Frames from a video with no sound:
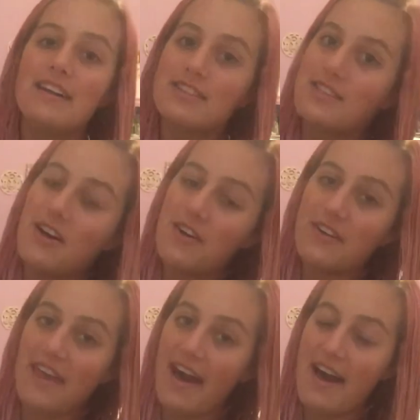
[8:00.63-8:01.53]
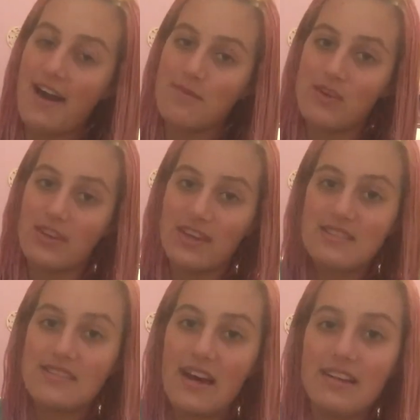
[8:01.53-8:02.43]
so yeah, I'm really
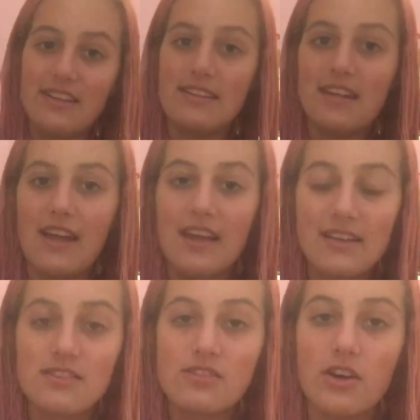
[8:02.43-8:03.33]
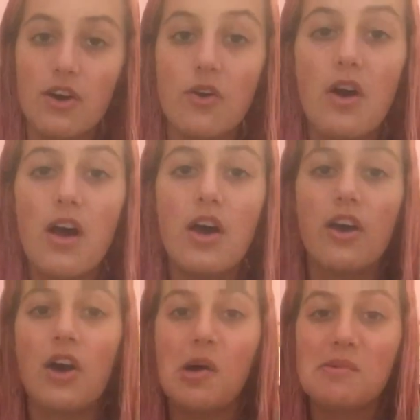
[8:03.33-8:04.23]
excited, and so
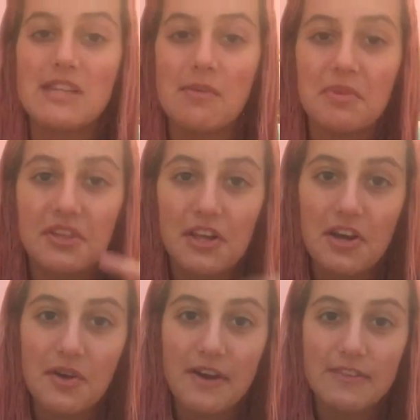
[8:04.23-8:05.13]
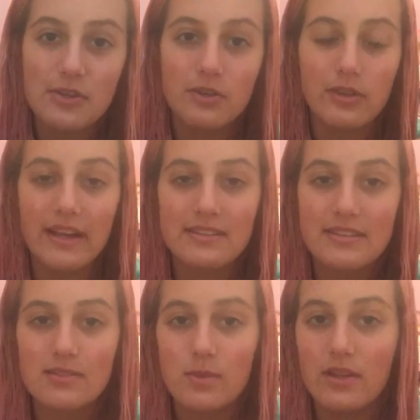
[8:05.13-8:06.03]
comment down below if you liked
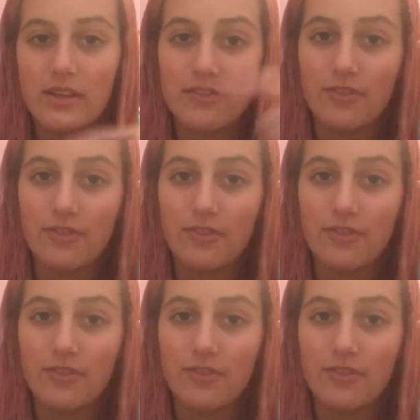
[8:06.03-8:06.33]
this weekly